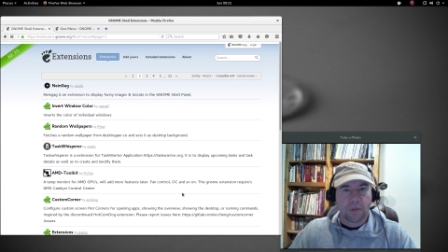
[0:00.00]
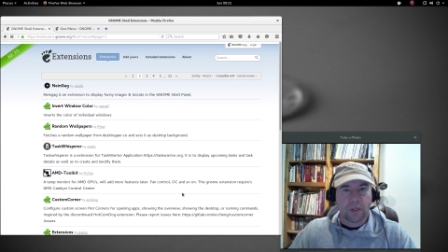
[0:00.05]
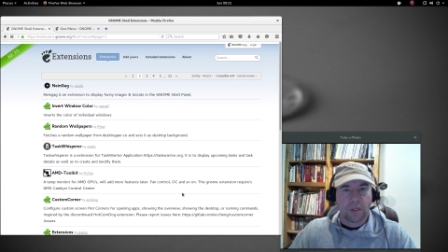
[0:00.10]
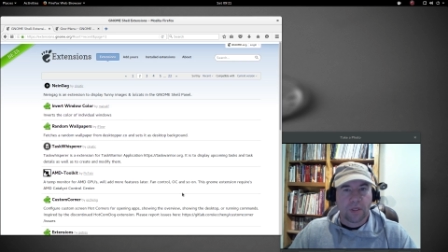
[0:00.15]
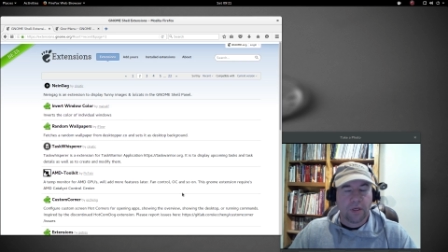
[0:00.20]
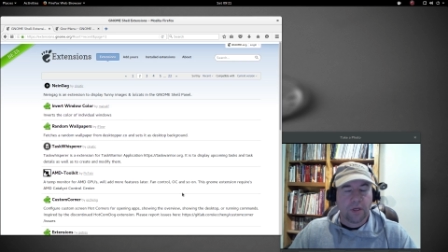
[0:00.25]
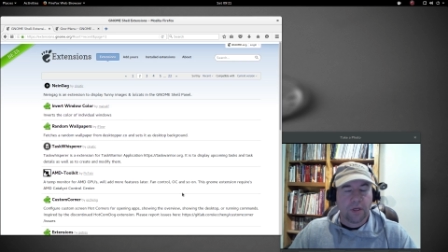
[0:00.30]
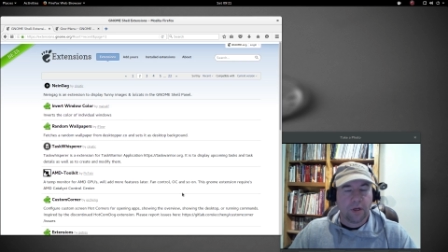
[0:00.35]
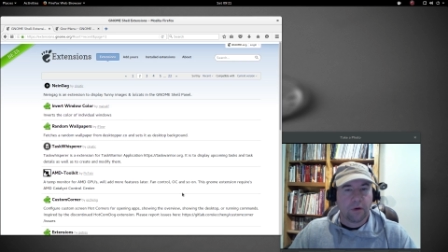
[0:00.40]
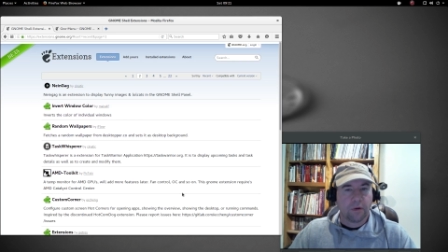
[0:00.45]

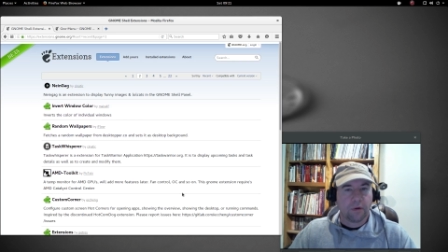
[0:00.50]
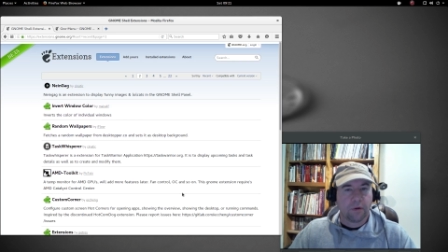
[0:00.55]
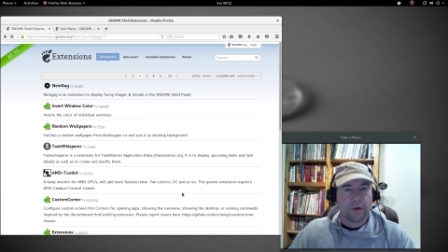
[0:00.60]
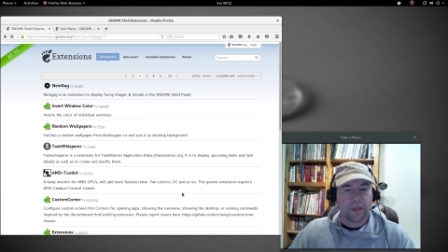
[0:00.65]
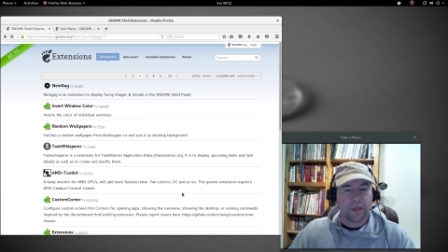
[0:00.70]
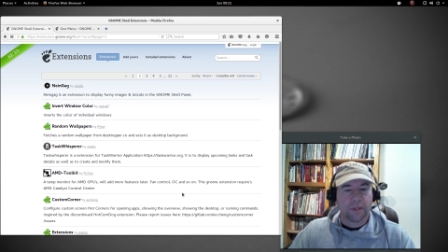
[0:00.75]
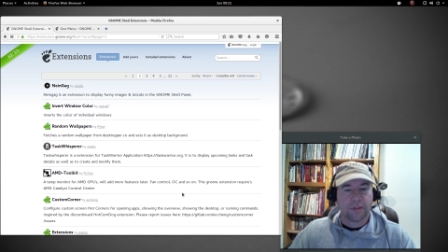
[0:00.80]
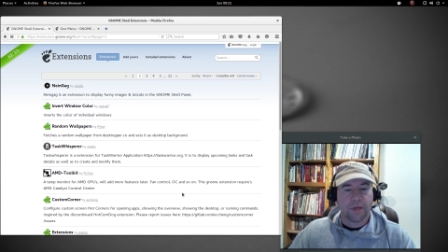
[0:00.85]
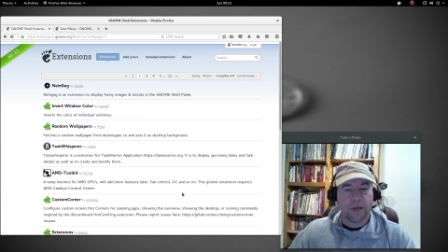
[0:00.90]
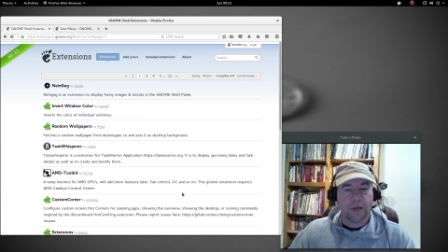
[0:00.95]
you know,
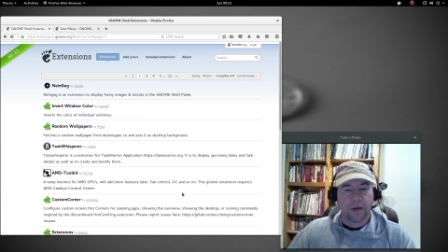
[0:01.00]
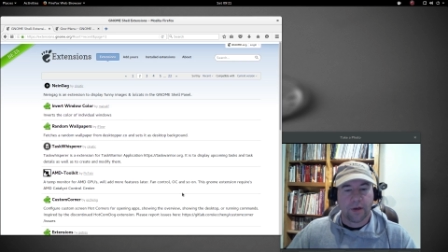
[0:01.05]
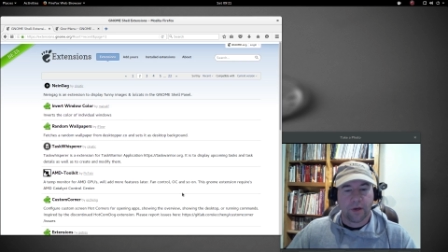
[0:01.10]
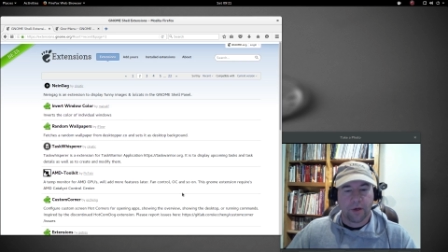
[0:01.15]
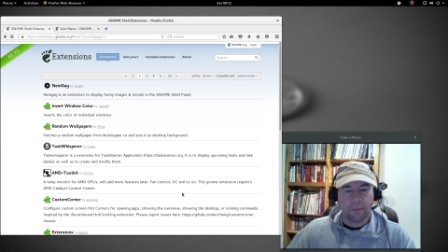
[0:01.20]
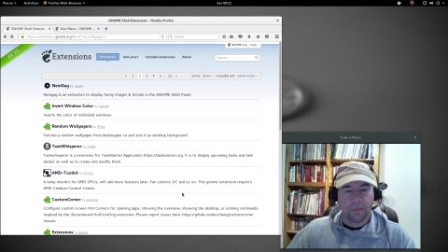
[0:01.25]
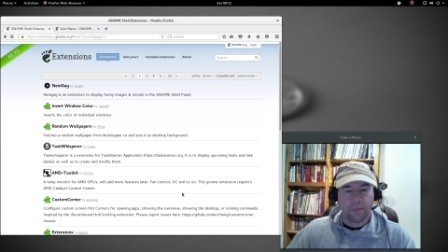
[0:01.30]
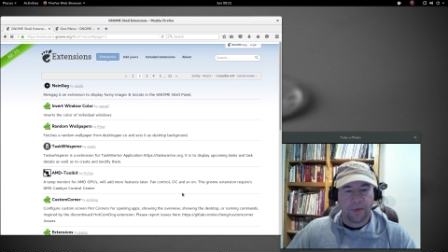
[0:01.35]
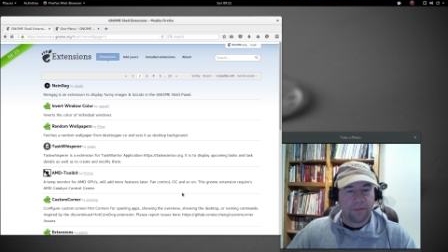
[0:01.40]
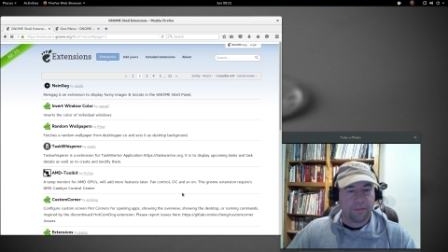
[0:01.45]
it's not going
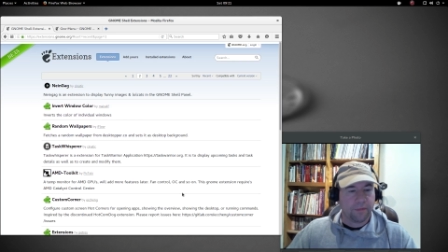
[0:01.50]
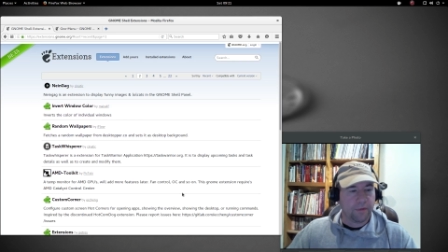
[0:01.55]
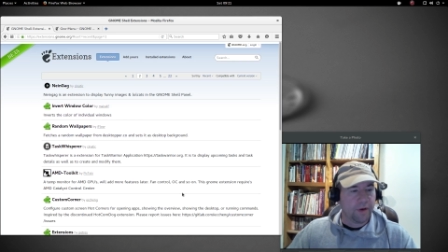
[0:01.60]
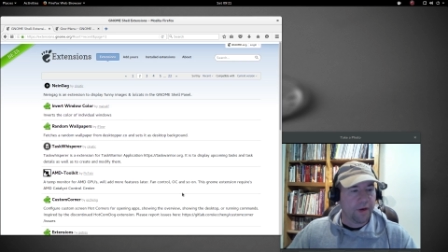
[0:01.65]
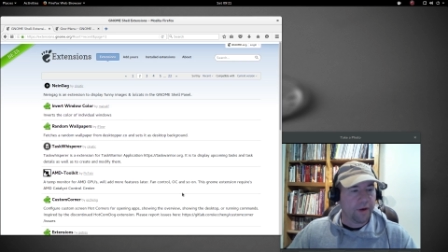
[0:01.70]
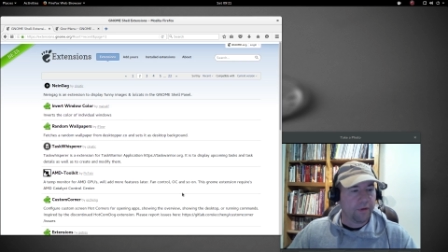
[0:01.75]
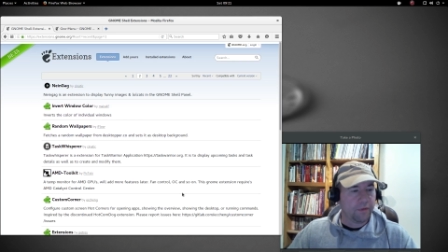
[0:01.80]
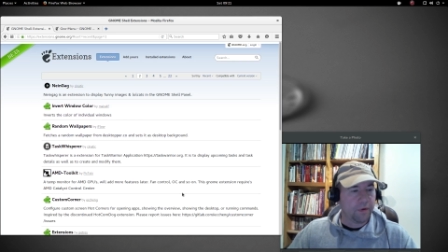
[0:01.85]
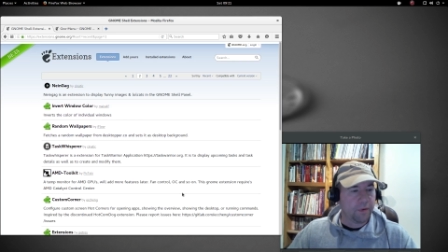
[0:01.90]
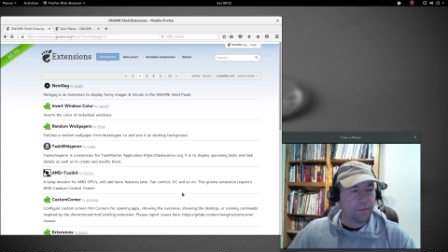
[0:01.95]
to be for
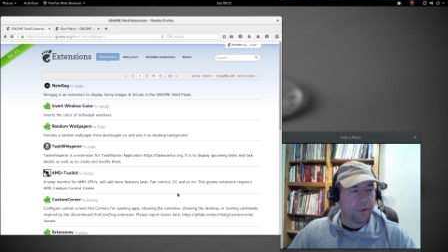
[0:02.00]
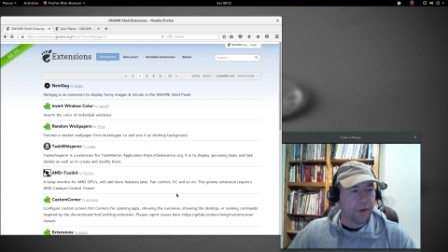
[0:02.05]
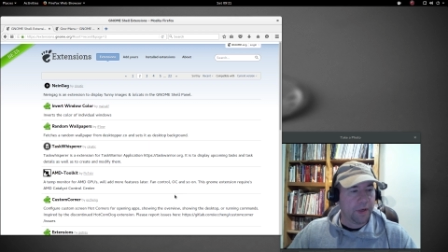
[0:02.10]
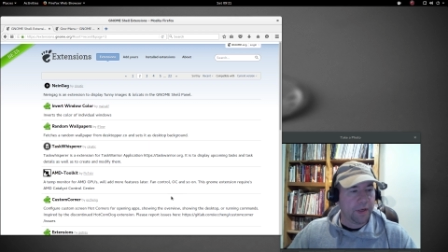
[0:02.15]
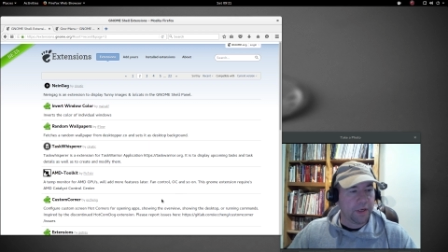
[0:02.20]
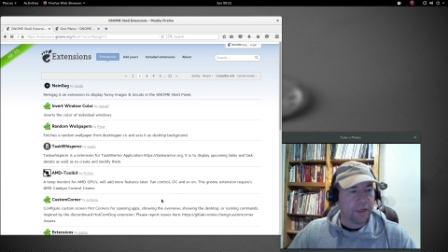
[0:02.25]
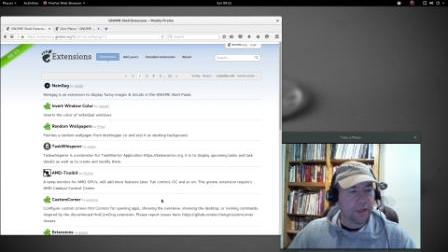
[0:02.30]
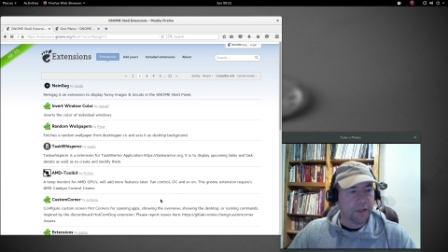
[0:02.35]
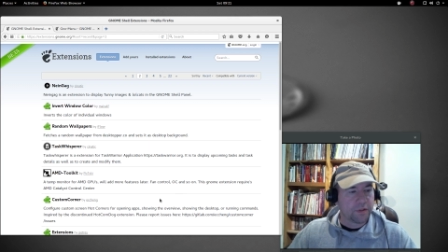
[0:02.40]
everybody.